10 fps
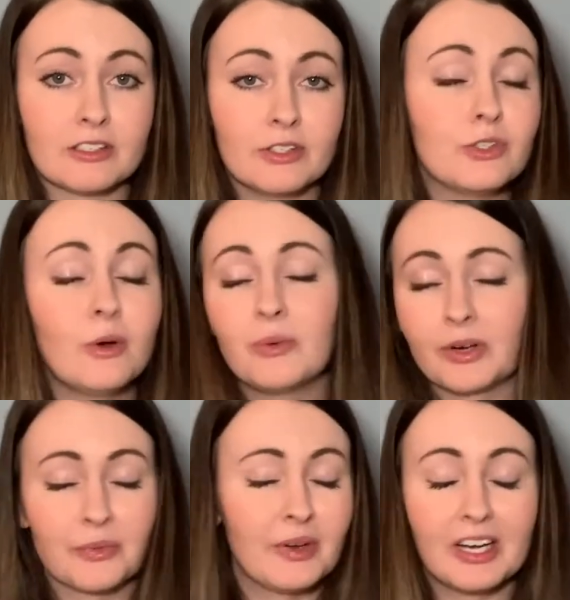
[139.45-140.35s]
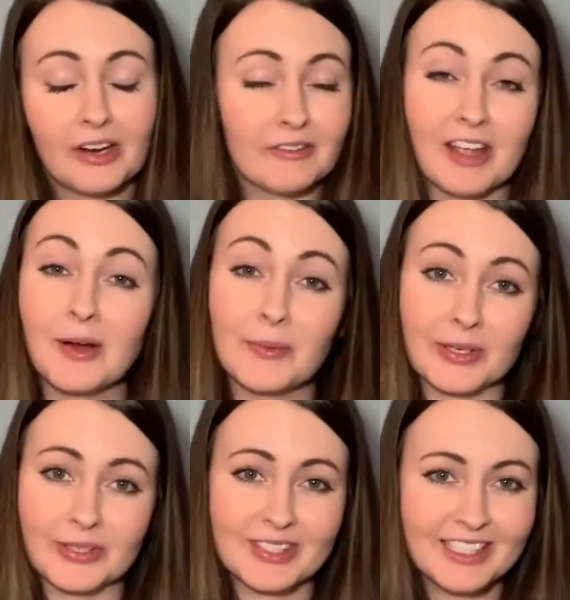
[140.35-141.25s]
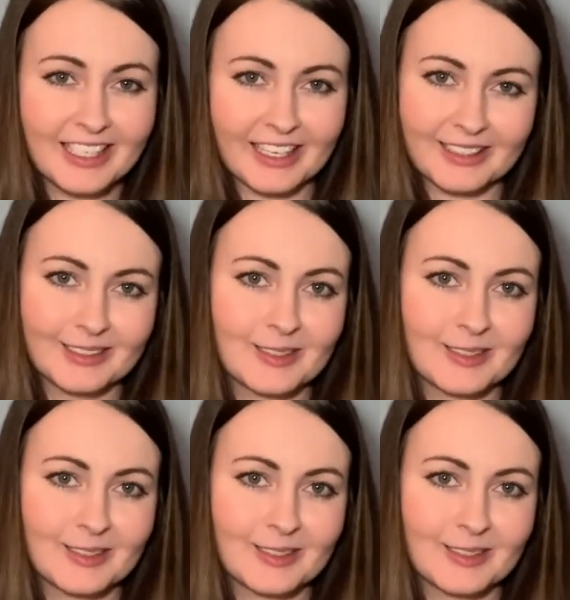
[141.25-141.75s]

You don't want to run out of air while you're singing.